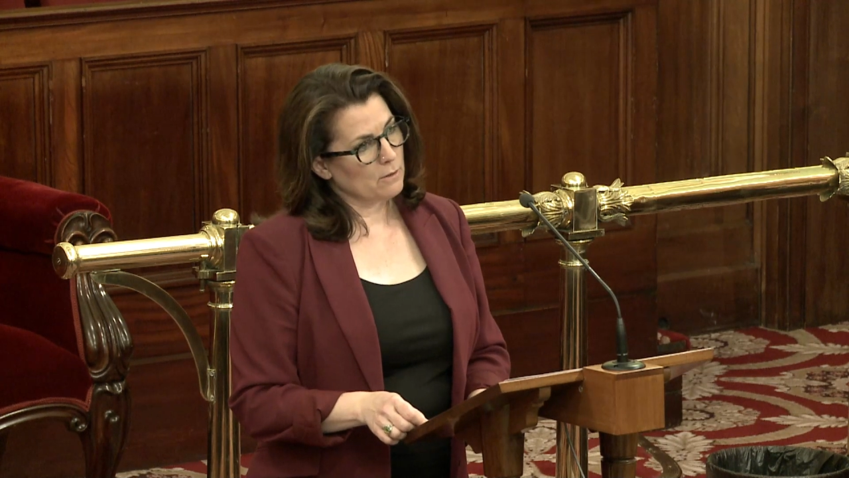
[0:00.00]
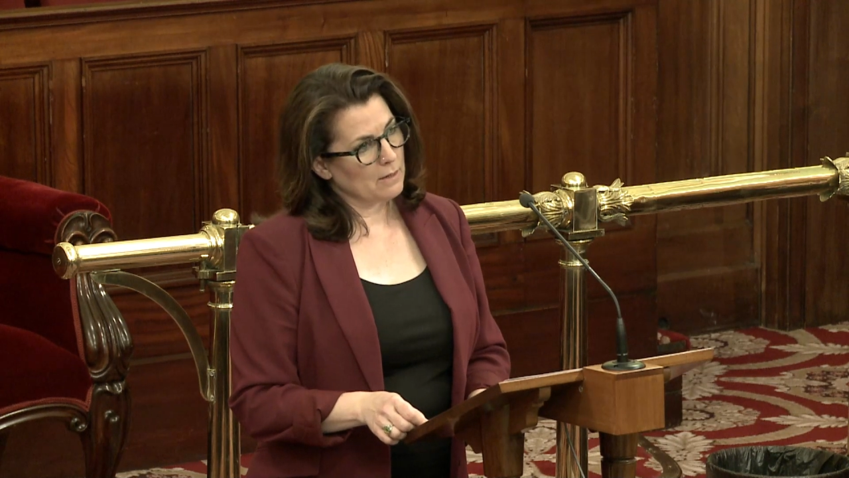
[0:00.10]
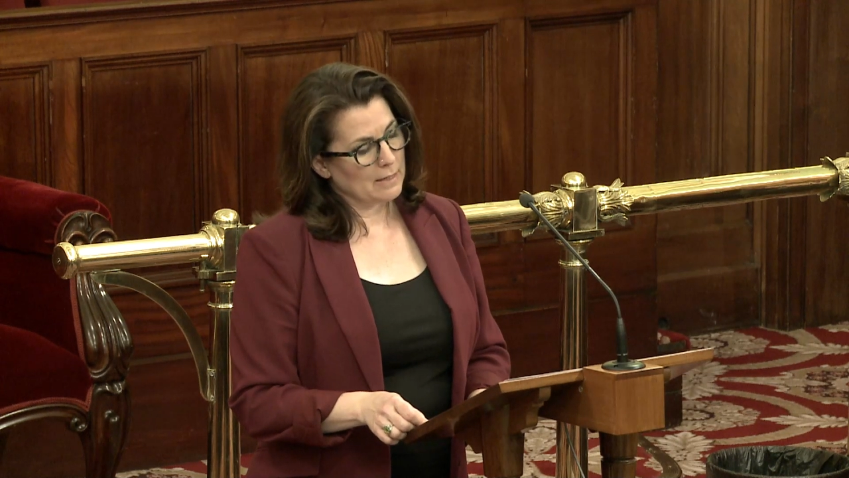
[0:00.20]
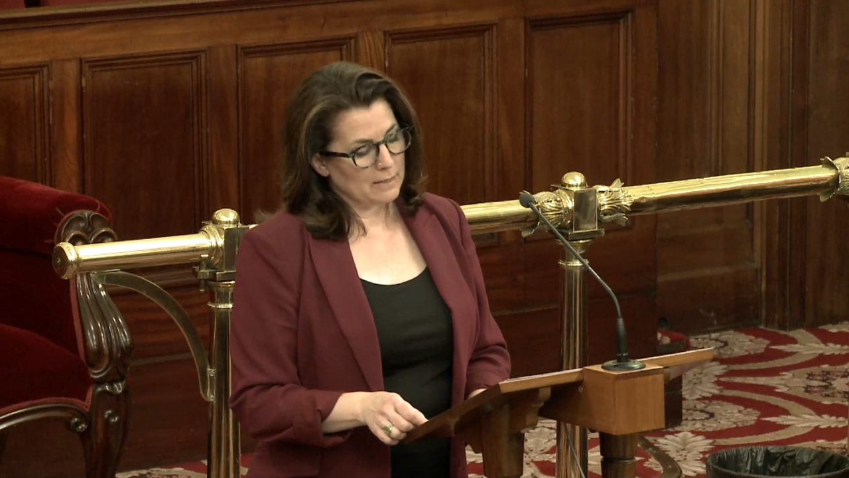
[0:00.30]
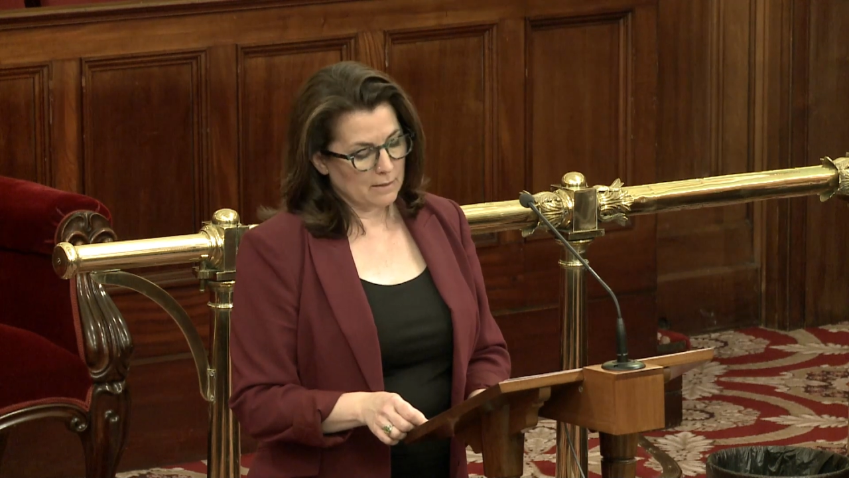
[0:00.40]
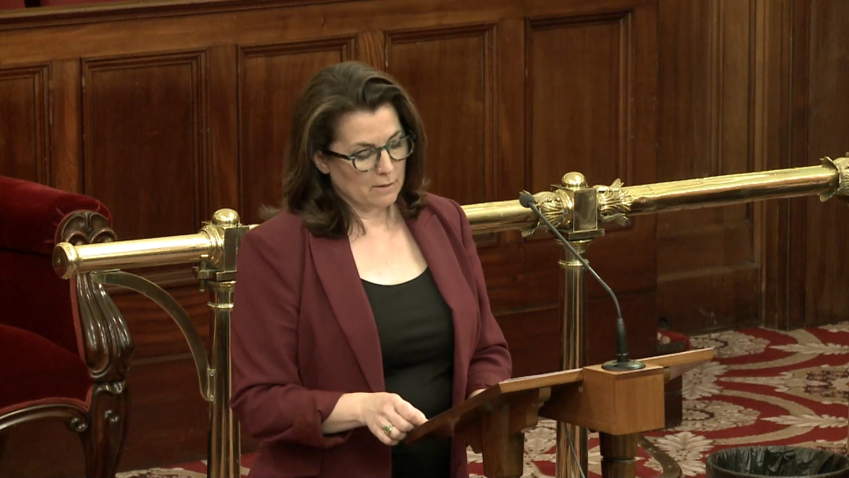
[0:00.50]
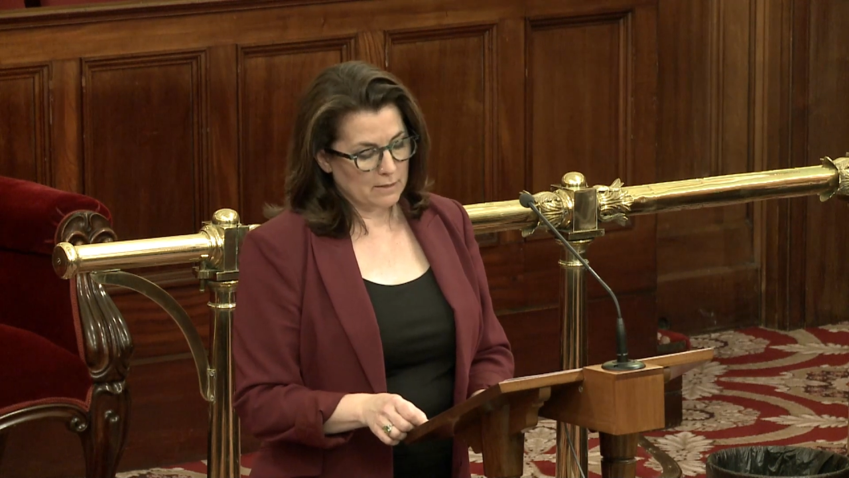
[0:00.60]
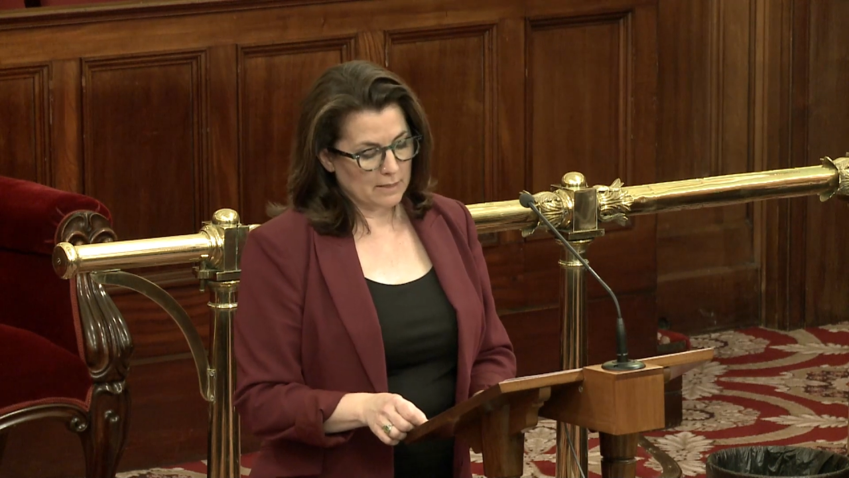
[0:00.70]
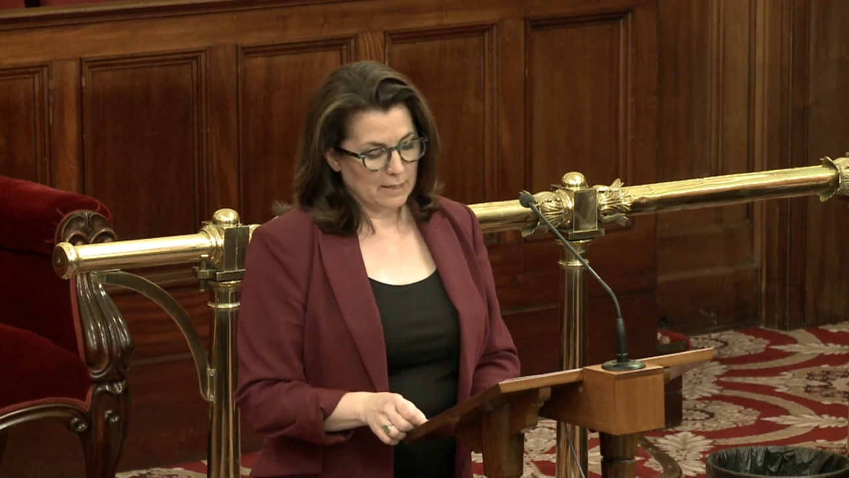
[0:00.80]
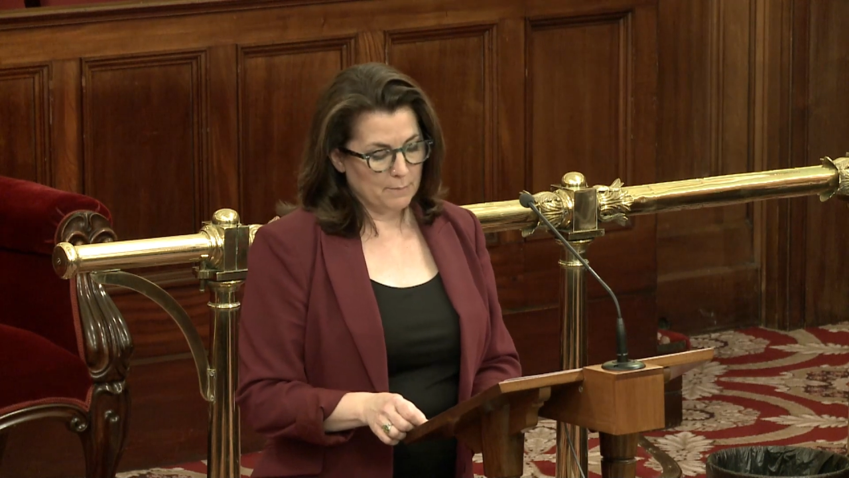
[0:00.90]

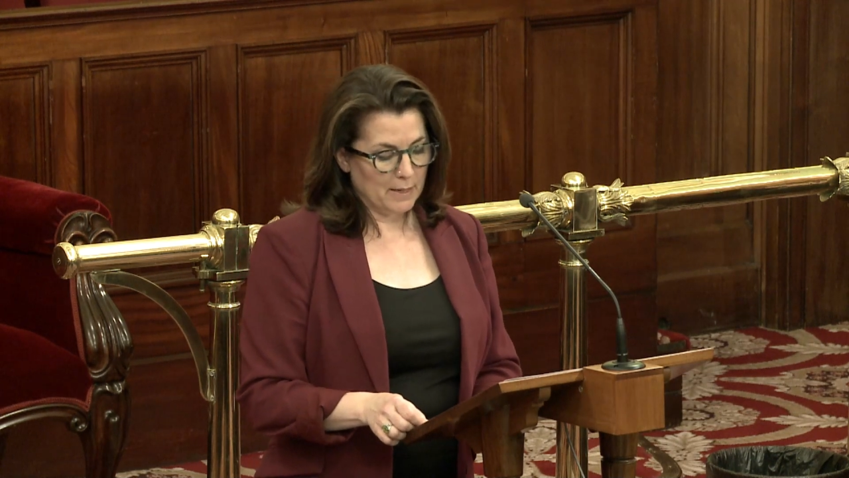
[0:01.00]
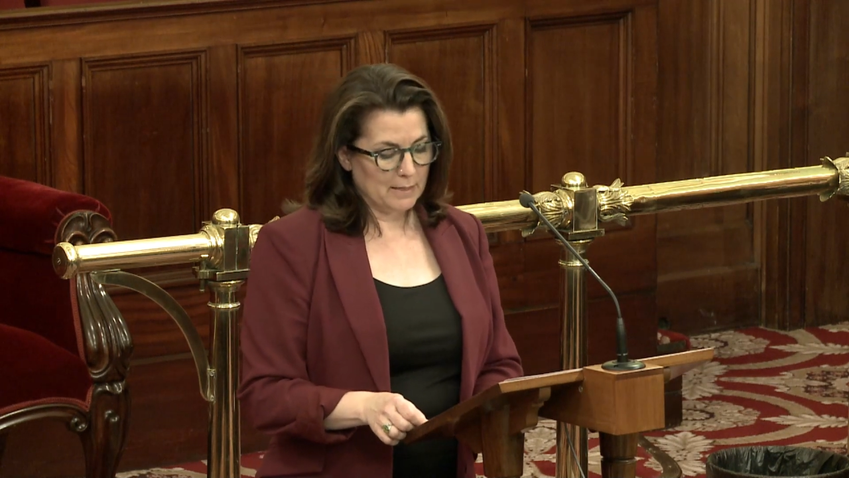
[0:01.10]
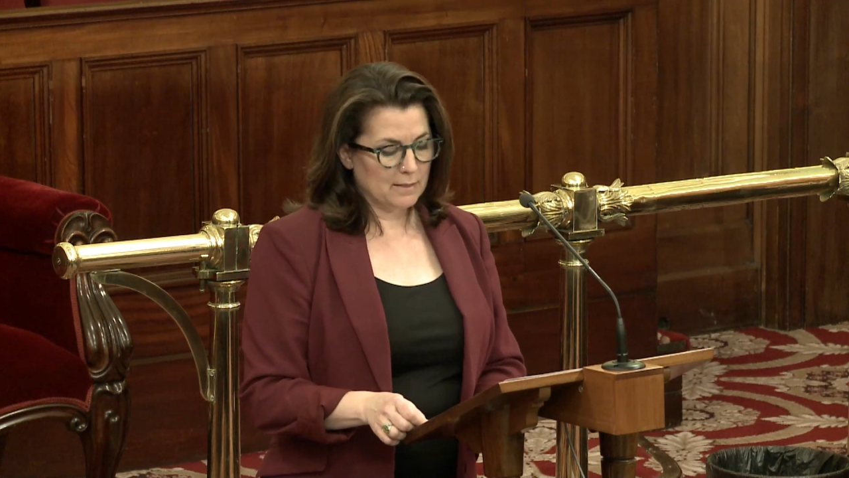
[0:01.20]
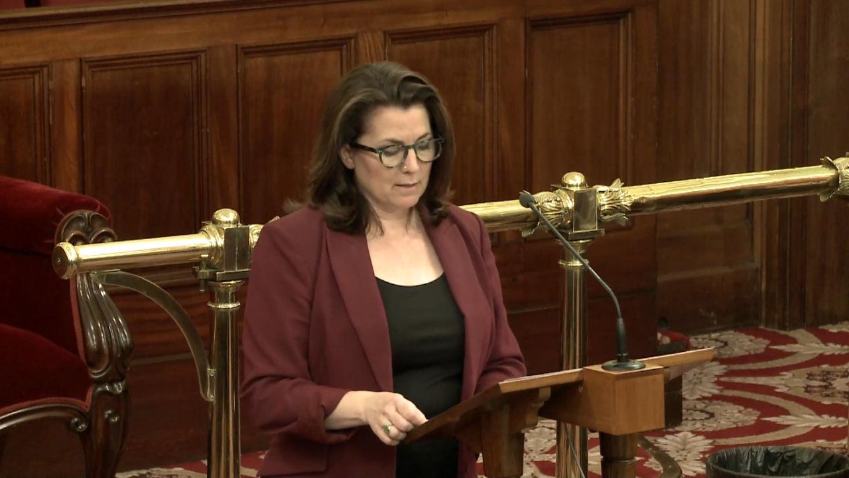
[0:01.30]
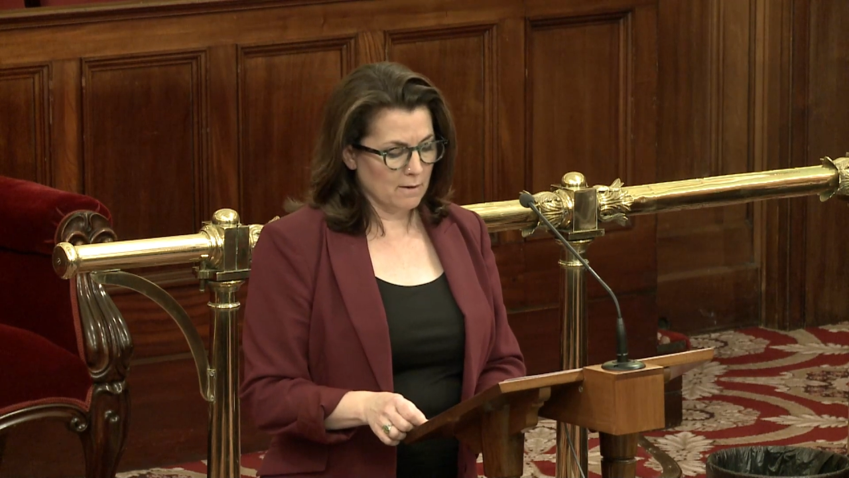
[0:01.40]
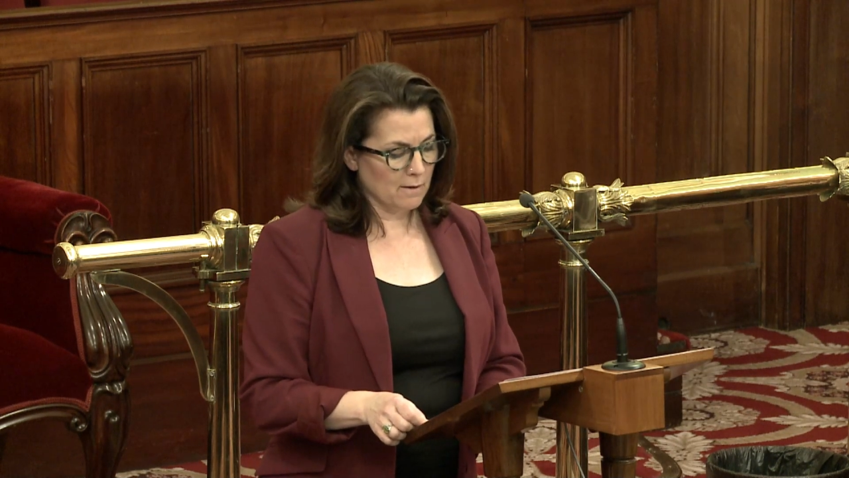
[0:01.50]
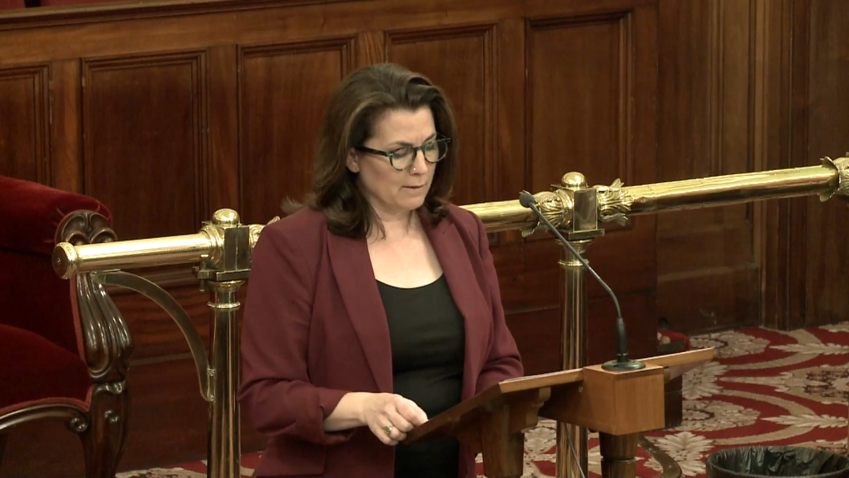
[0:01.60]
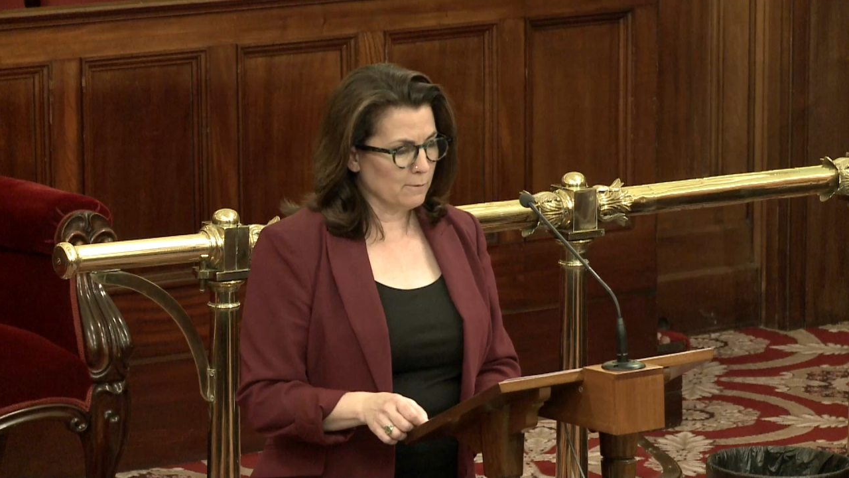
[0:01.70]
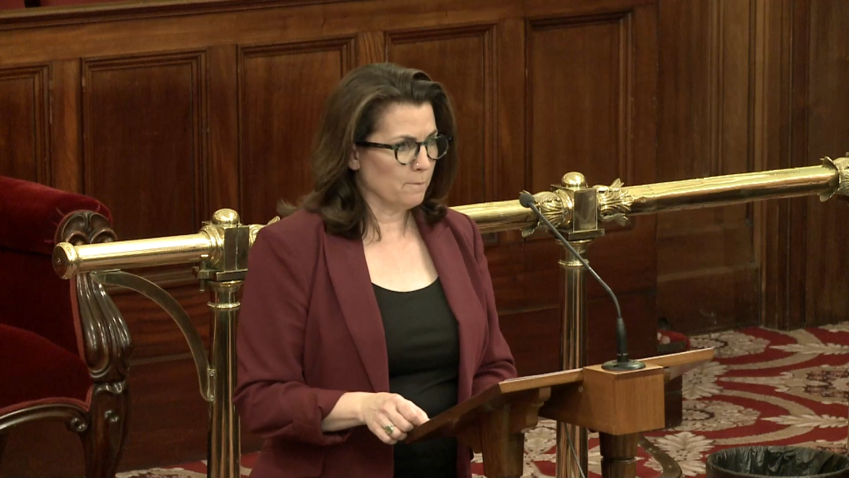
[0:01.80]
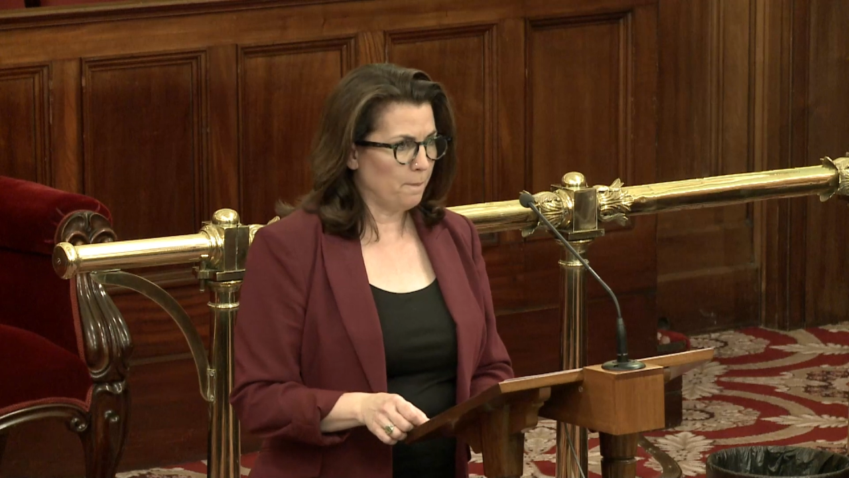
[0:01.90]
ideologically based
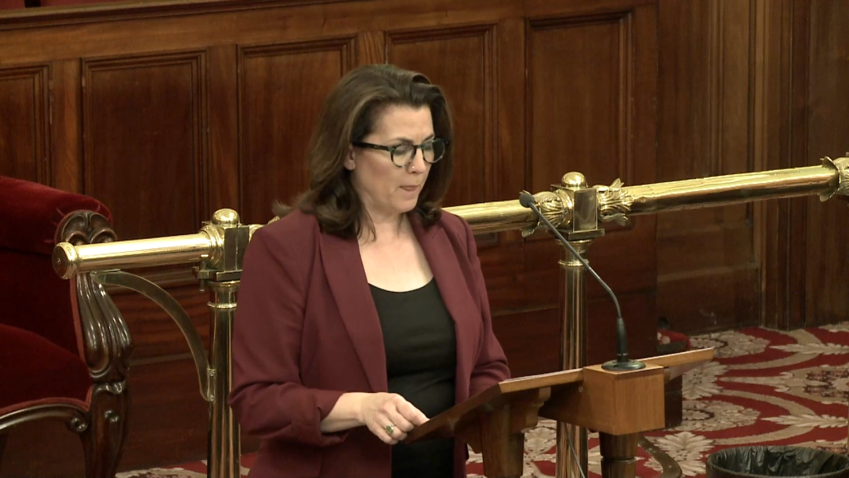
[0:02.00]
denial.